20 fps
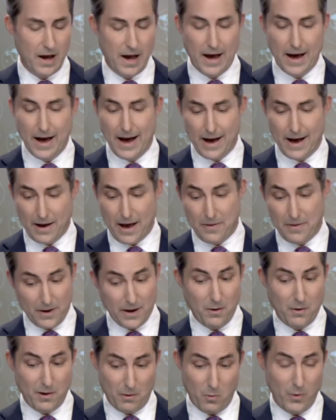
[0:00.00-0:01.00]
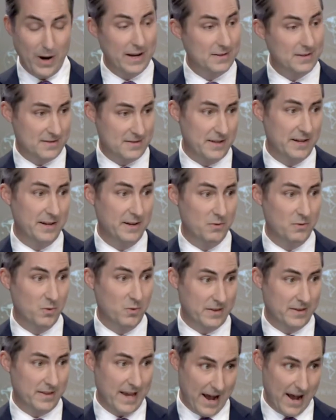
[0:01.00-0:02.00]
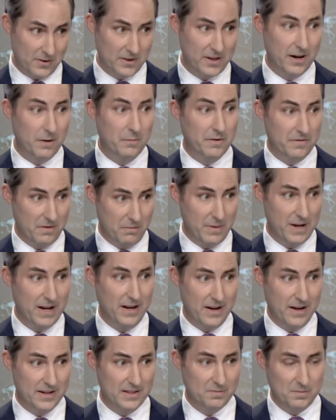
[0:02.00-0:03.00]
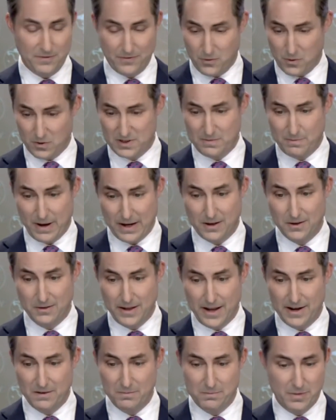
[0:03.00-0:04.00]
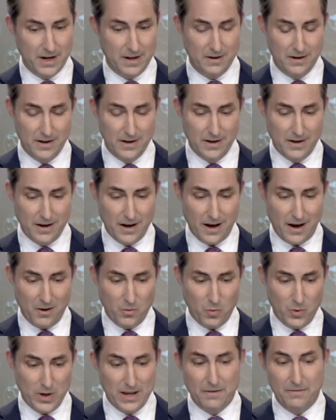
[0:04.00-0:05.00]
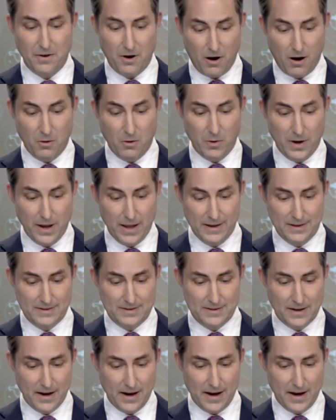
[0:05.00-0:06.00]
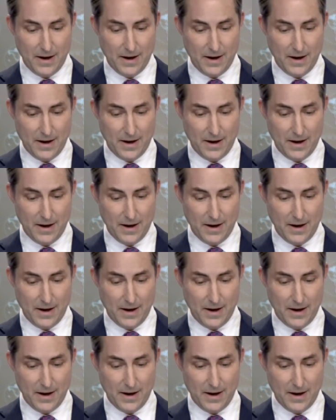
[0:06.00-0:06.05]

I think I want to wait and see what the outcome of the meeting is before speculating, but we have always